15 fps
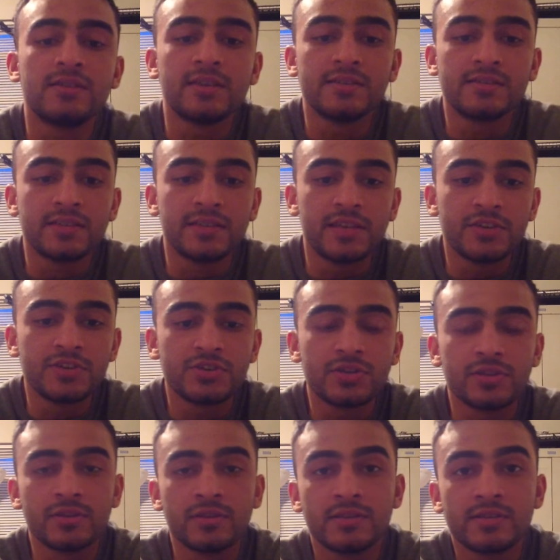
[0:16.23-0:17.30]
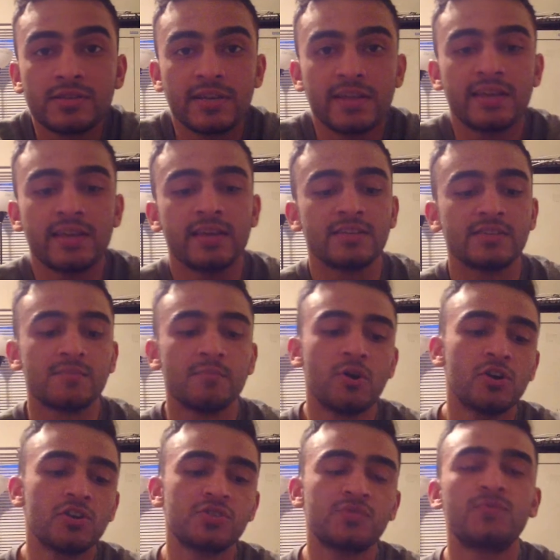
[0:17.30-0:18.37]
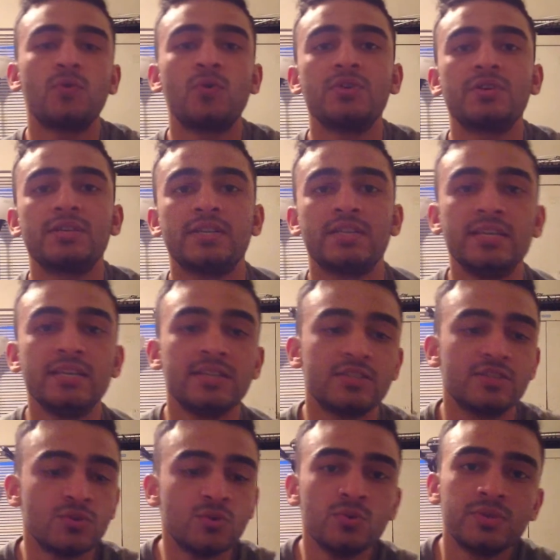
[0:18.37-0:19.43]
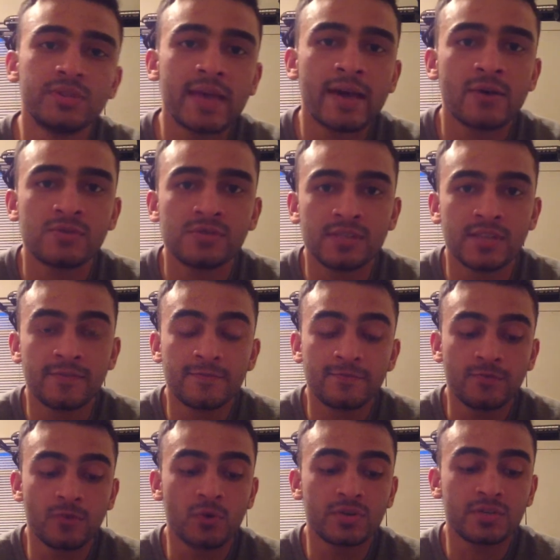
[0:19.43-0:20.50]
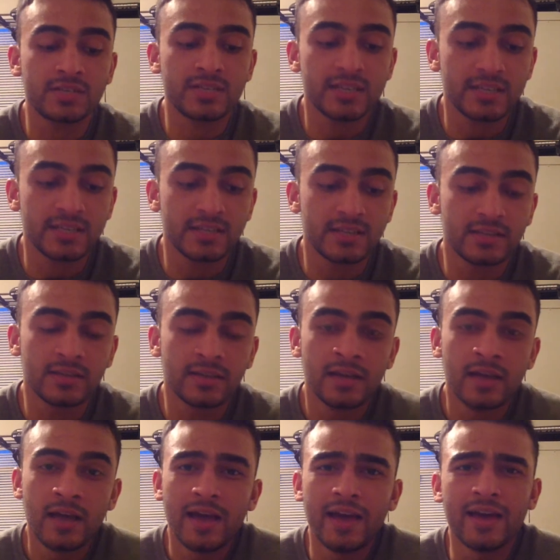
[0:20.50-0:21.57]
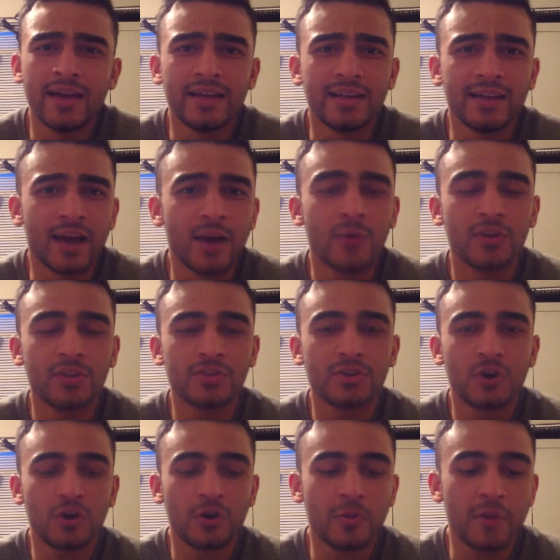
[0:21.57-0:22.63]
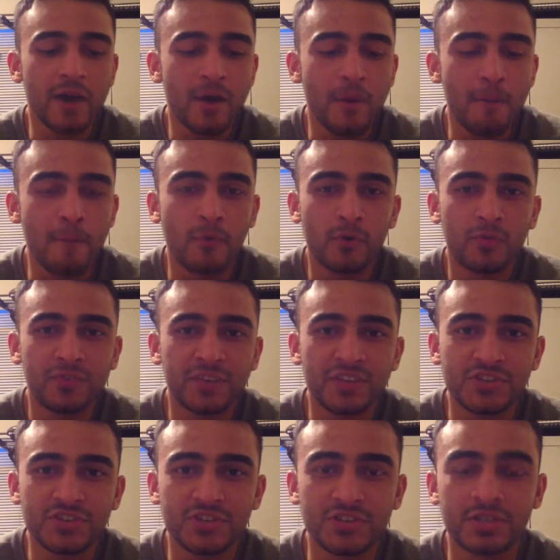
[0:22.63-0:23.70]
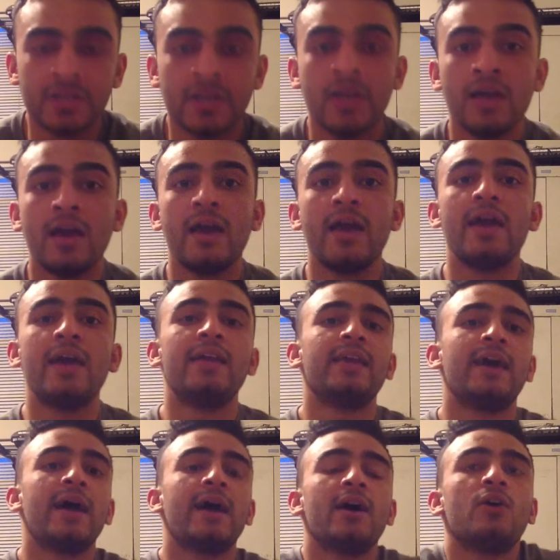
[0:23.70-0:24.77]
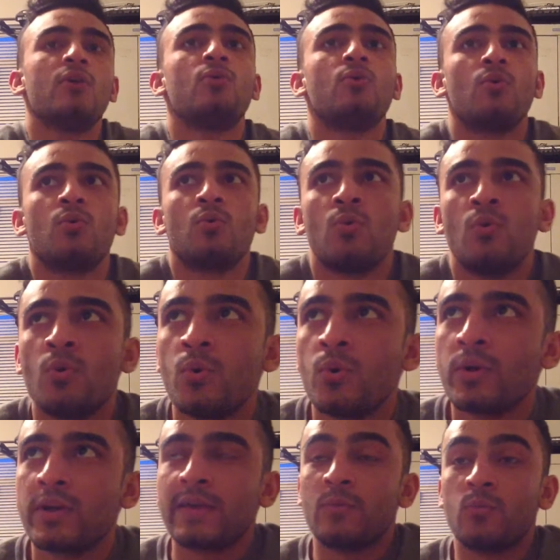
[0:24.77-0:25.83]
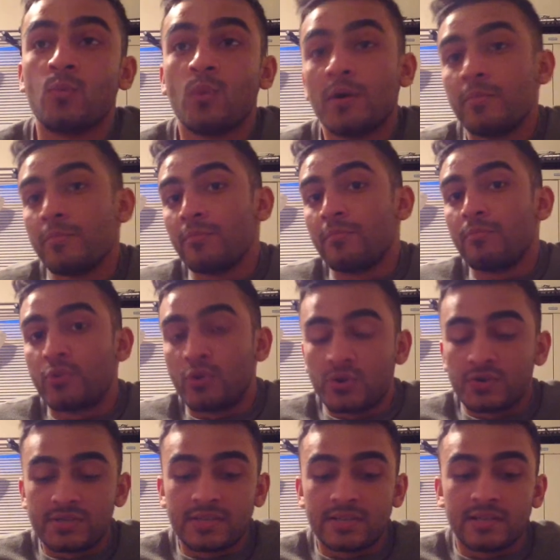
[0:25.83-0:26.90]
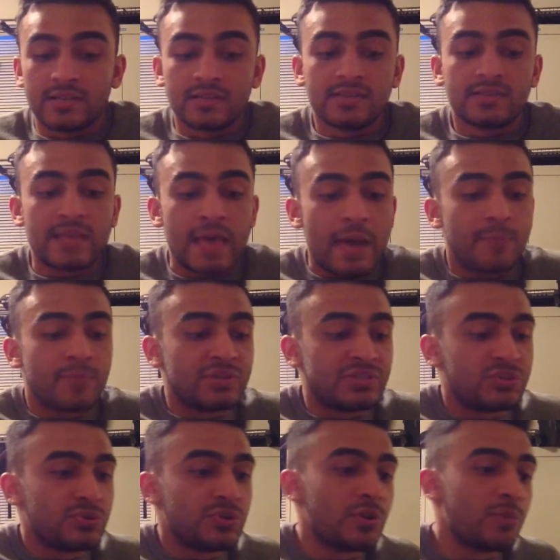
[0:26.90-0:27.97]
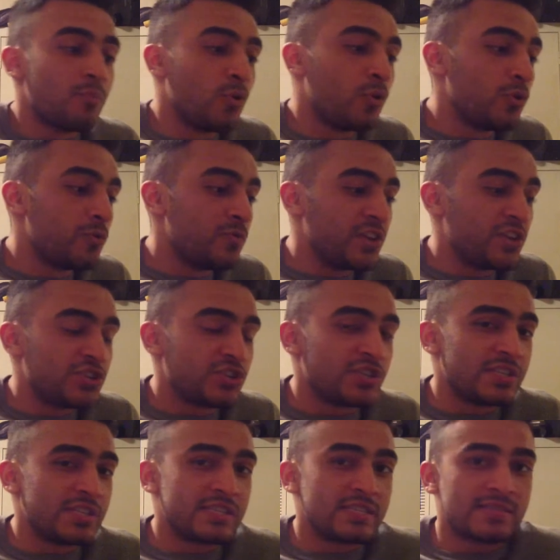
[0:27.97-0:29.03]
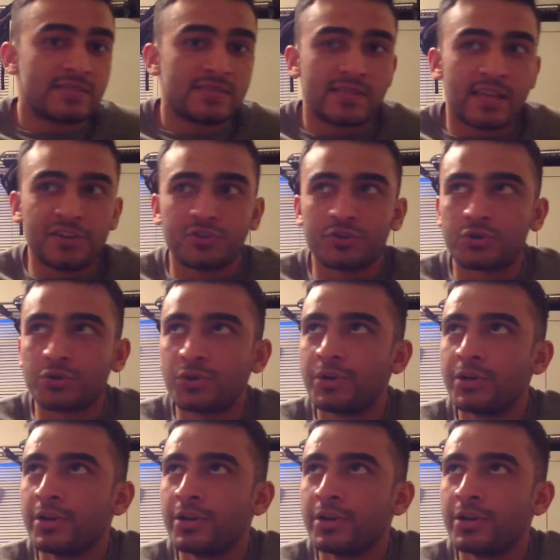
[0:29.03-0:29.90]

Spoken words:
Insky Nation. Today is March 14, 2014, and I want to talk about motivation and how can one person tap into their motivation center.